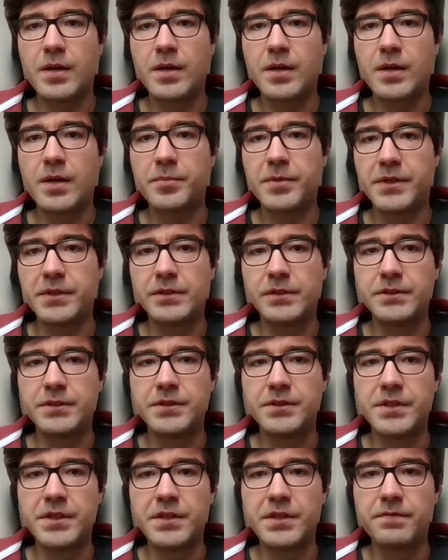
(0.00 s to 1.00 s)

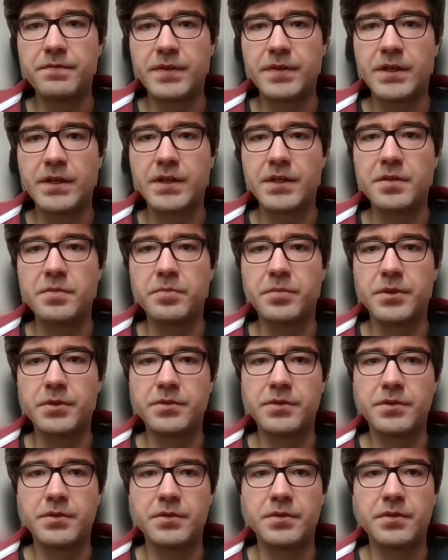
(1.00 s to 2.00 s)
upheld the fine
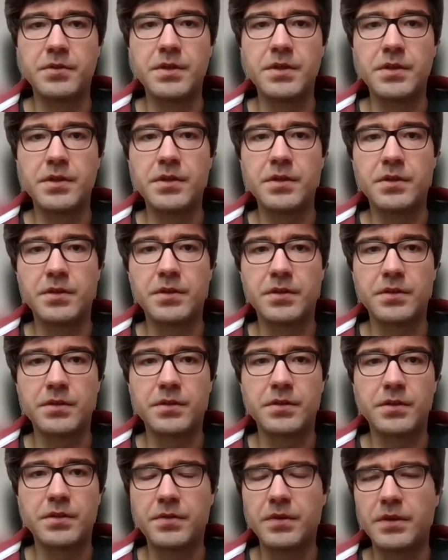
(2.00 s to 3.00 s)
imposed on the,
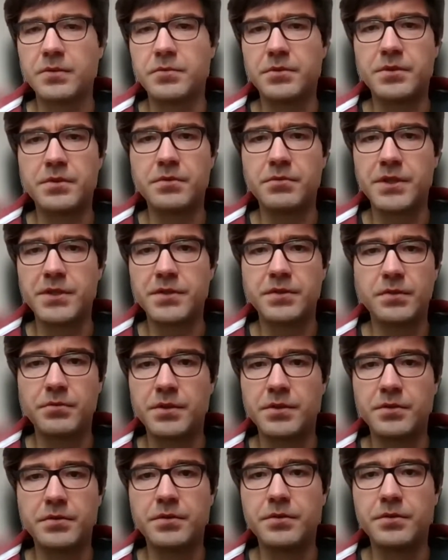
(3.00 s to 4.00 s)
I think it was a
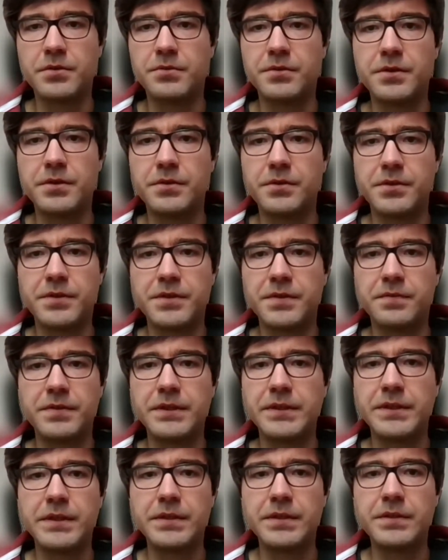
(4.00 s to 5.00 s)
restaurant owner or
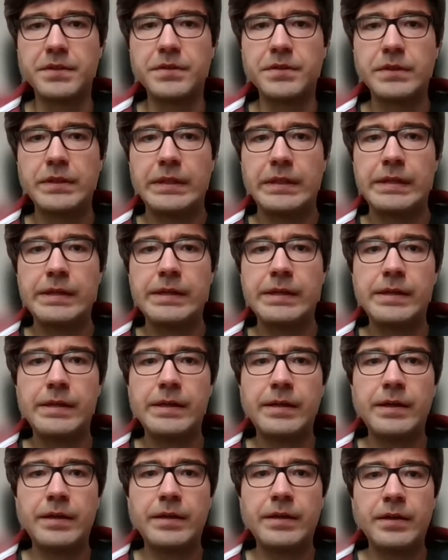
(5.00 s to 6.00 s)
something like this,
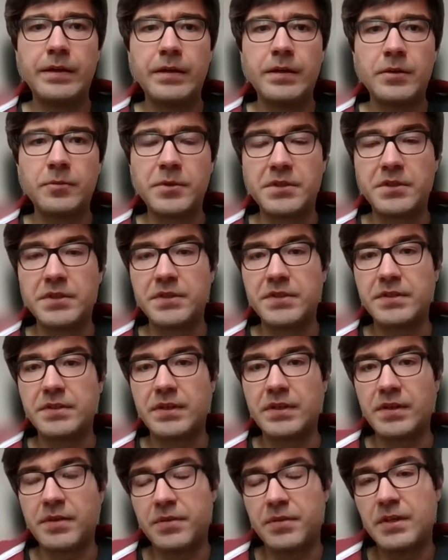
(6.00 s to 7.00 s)
which is,
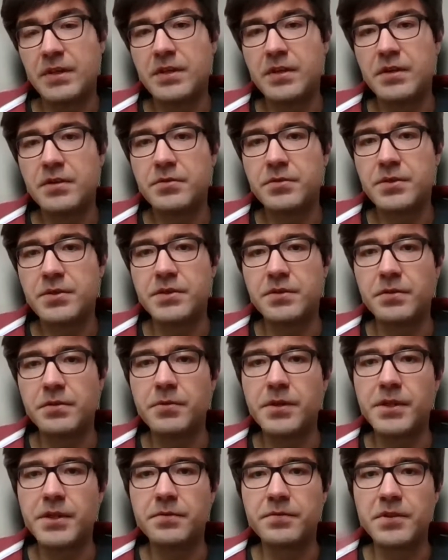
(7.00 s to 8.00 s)
I think, an interesting
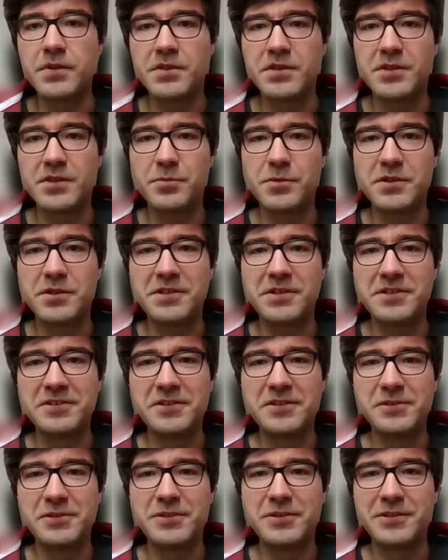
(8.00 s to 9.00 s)
way of interpreting
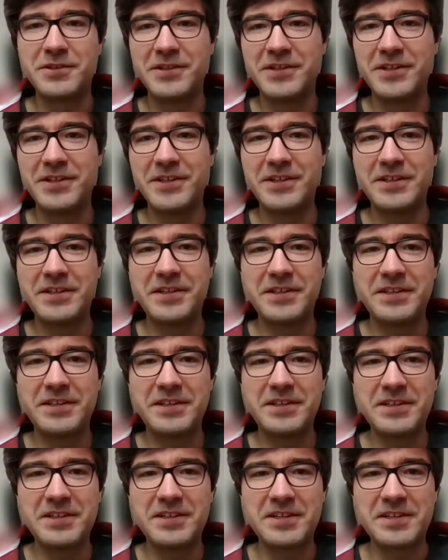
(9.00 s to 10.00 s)
the law
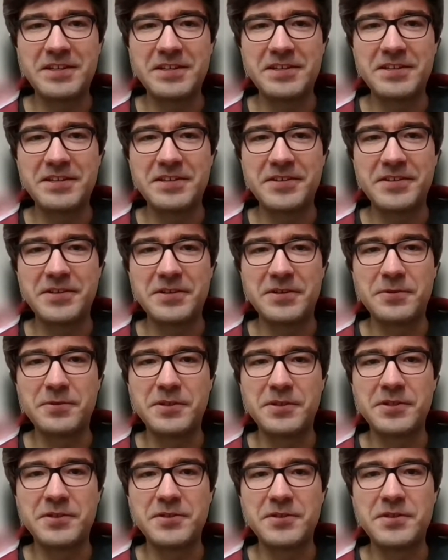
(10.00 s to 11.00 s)

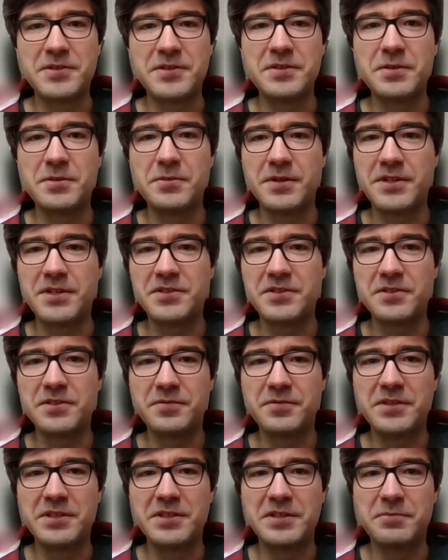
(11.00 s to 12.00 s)
in consideration
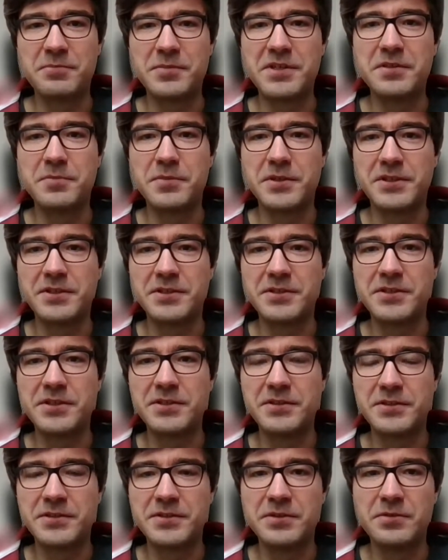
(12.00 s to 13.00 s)
of the
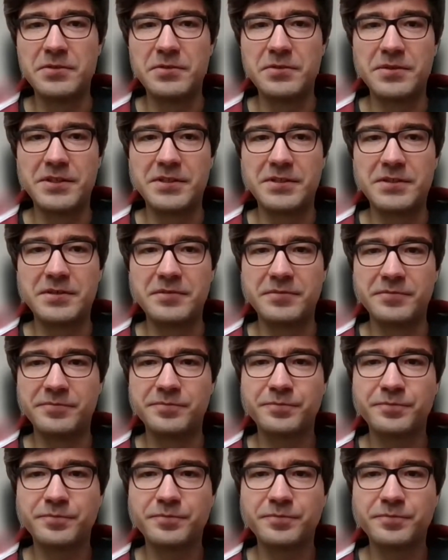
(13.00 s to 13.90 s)
epidemiological situation.